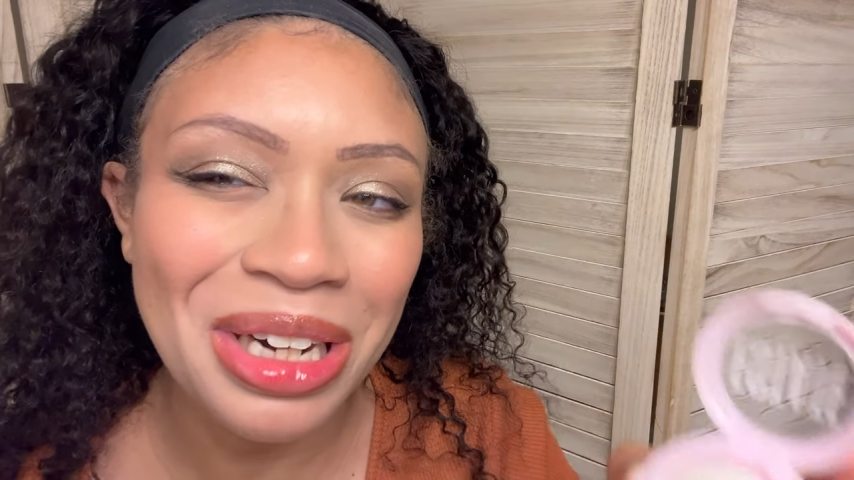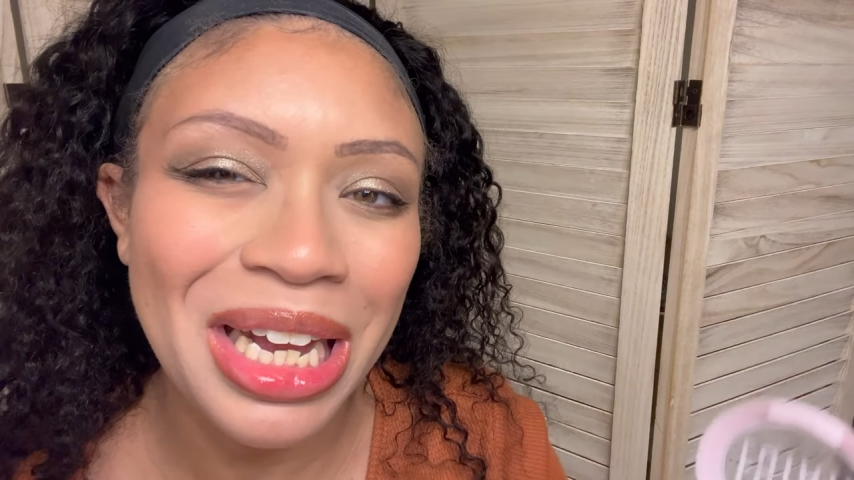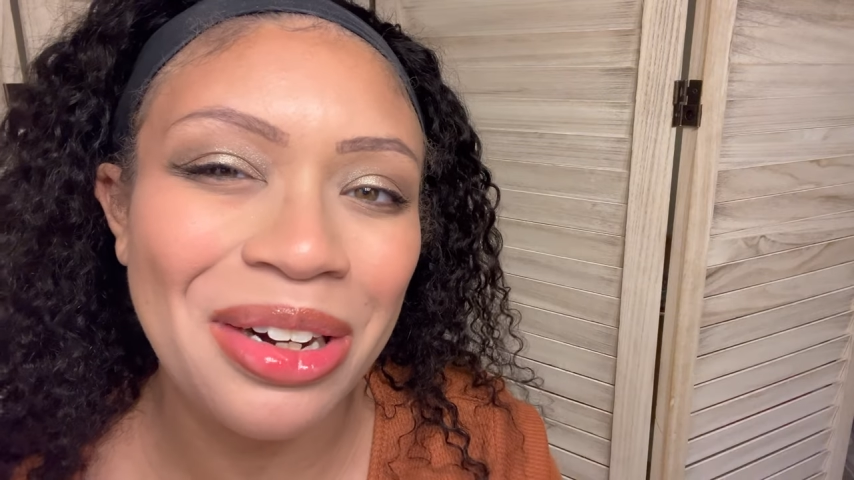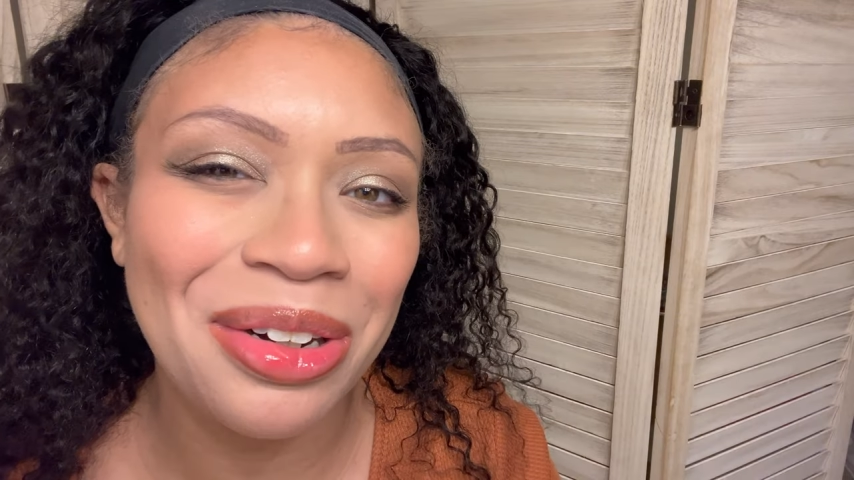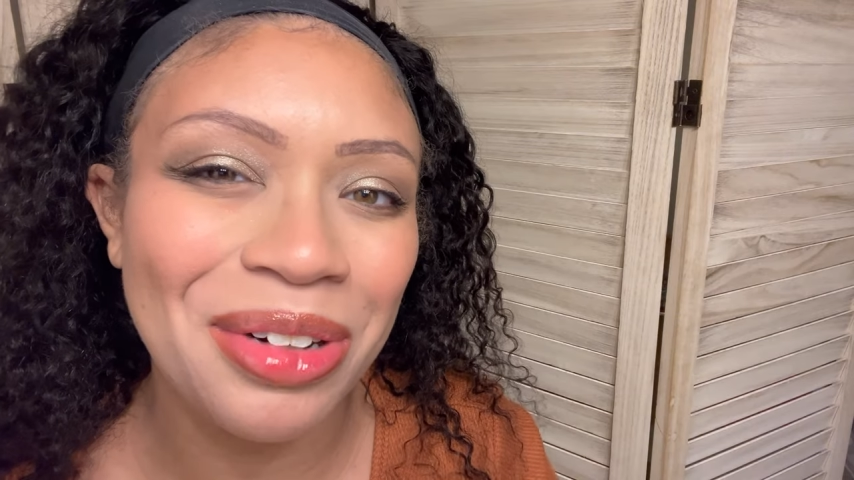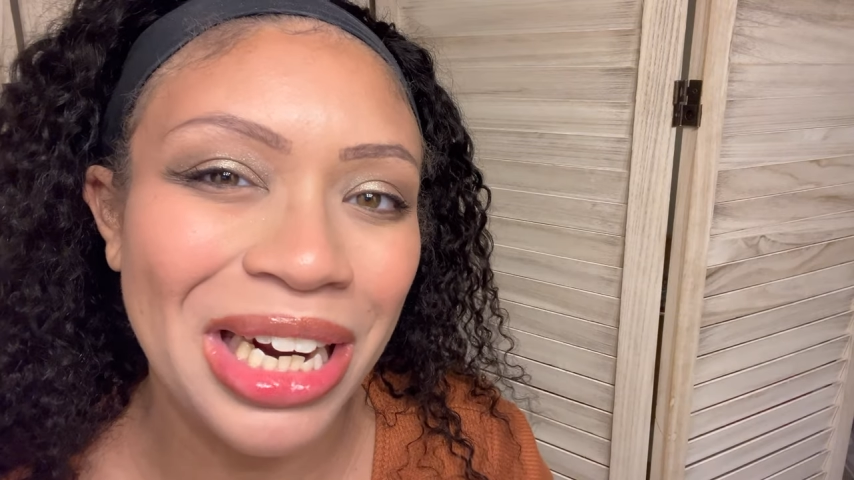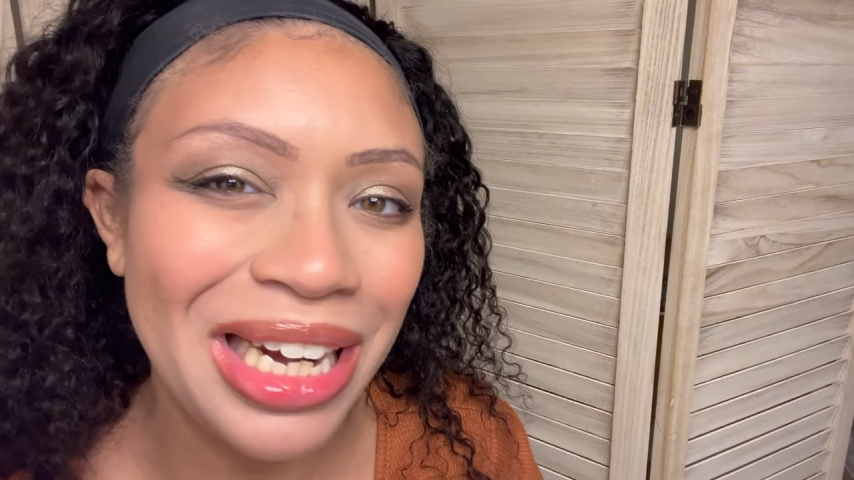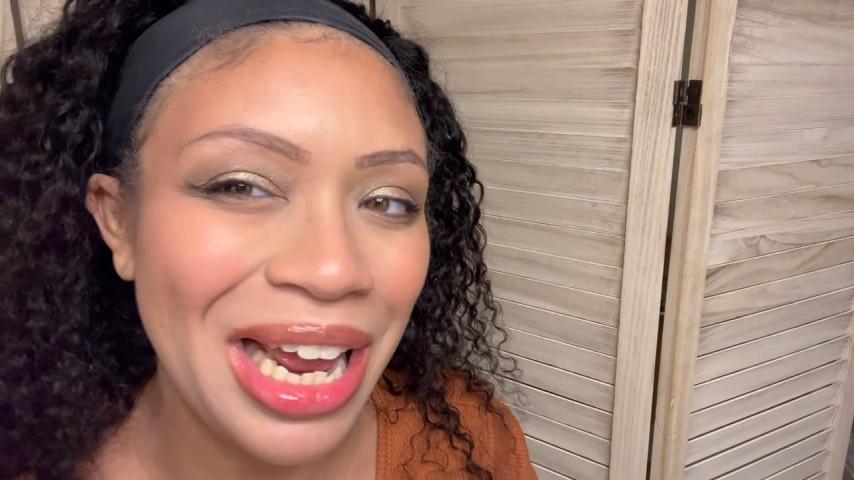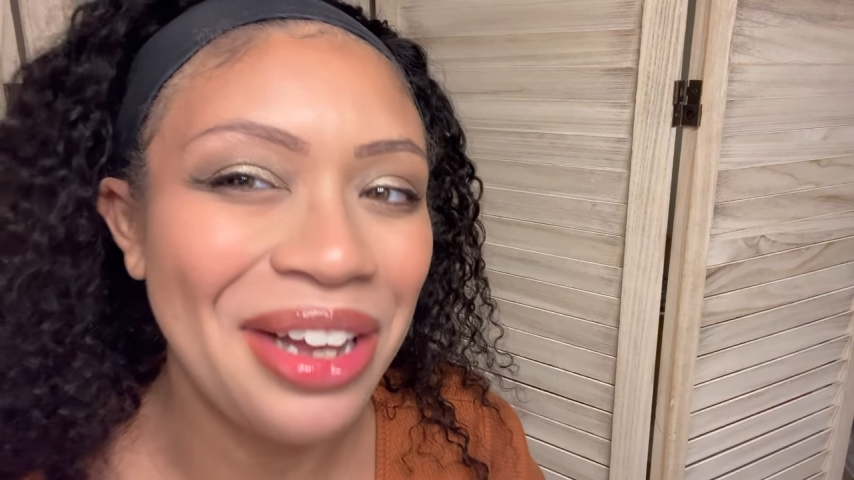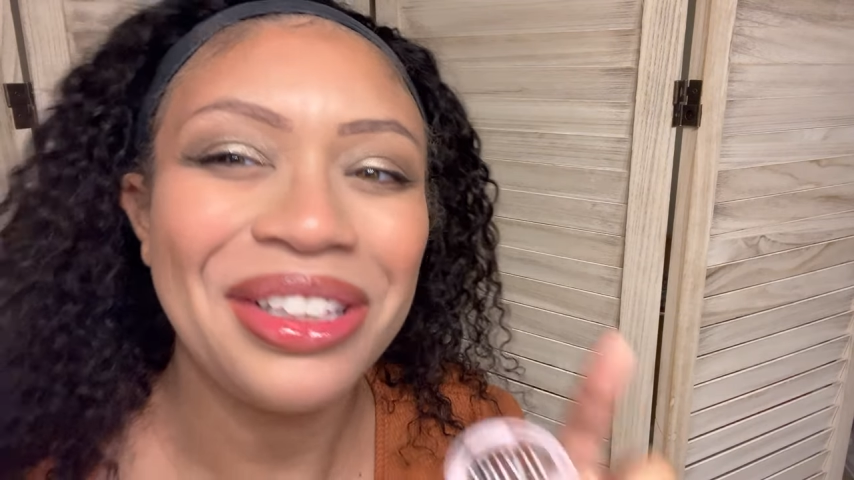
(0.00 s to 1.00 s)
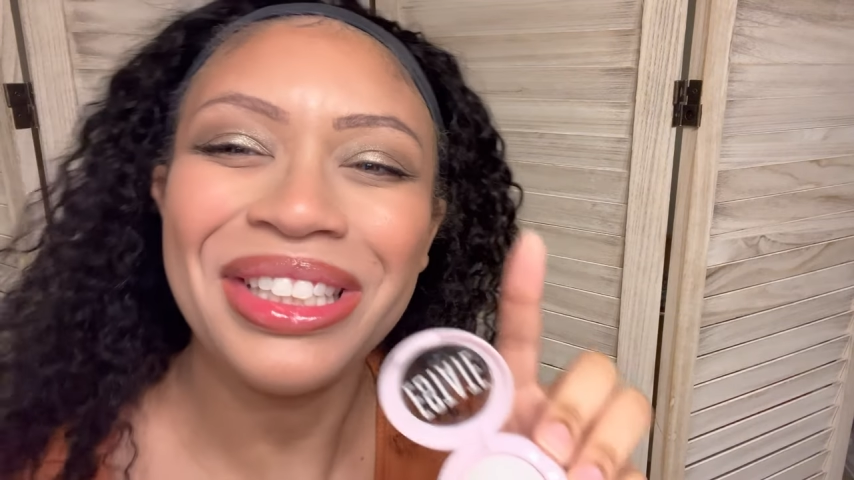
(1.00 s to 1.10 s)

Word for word: try it on right now.